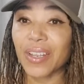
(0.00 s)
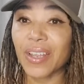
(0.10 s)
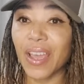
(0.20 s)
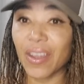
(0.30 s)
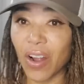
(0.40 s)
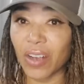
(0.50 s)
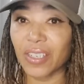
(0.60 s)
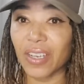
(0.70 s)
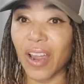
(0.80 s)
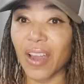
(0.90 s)
and
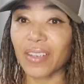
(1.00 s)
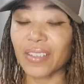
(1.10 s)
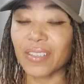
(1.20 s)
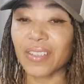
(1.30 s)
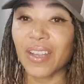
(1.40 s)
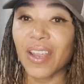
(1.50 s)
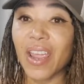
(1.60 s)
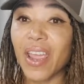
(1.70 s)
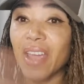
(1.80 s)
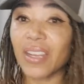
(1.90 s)
oxidized
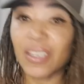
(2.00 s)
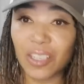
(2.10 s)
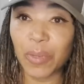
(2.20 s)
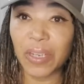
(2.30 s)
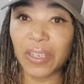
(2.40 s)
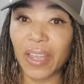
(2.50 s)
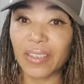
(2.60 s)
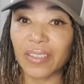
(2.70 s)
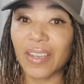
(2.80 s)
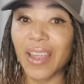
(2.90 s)
and histamine
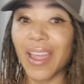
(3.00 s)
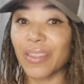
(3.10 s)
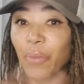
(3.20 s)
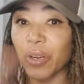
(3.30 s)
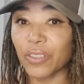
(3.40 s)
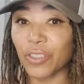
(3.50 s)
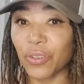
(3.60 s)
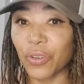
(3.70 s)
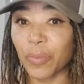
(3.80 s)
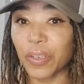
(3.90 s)
laden. And then we're
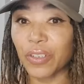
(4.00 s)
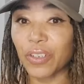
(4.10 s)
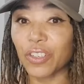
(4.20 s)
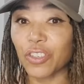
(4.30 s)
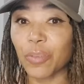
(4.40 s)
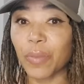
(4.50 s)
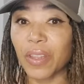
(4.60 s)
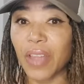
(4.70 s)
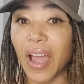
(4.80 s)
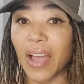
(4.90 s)
consuming, consuming
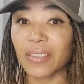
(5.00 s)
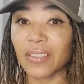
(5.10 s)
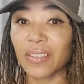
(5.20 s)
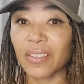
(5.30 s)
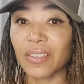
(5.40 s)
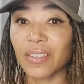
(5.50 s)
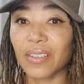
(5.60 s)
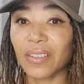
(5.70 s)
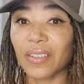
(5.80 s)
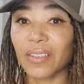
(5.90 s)
that.
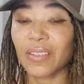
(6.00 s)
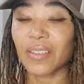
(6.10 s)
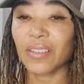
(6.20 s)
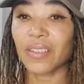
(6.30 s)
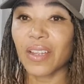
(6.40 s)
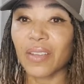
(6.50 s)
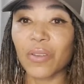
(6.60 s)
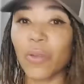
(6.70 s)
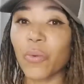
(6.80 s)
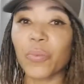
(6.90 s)
And
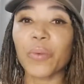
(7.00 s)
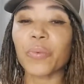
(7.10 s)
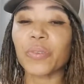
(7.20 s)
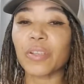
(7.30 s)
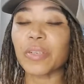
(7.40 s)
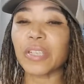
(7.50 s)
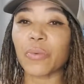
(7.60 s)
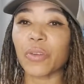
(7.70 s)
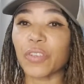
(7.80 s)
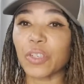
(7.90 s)
then we're, somebody's like,
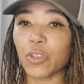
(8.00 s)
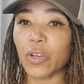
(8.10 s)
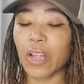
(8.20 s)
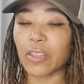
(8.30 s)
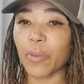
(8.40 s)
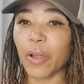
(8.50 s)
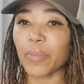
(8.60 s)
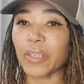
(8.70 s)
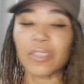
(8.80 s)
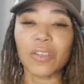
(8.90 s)
what if you strain out the brown
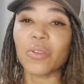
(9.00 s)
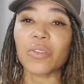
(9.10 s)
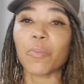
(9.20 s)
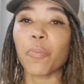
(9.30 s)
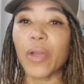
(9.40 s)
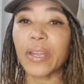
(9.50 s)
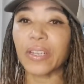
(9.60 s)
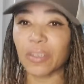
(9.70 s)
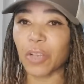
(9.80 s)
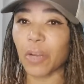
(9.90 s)
bits? No, no, the point
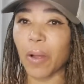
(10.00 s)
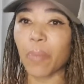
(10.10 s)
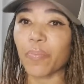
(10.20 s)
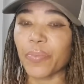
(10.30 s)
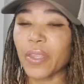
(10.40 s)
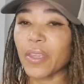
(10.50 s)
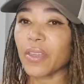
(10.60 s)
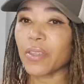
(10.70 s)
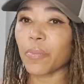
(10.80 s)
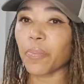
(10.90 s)
is I'm talking about
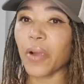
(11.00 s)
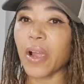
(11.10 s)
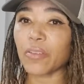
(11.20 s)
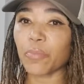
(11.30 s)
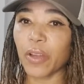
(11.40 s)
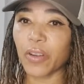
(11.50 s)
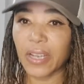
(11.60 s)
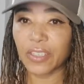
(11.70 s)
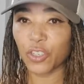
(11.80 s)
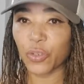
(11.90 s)
brown butter
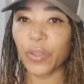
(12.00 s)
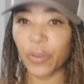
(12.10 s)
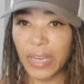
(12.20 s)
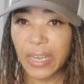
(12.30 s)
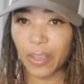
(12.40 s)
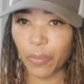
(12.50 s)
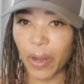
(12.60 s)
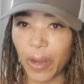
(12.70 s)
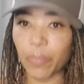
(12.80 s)
as a trend. They're eating the brown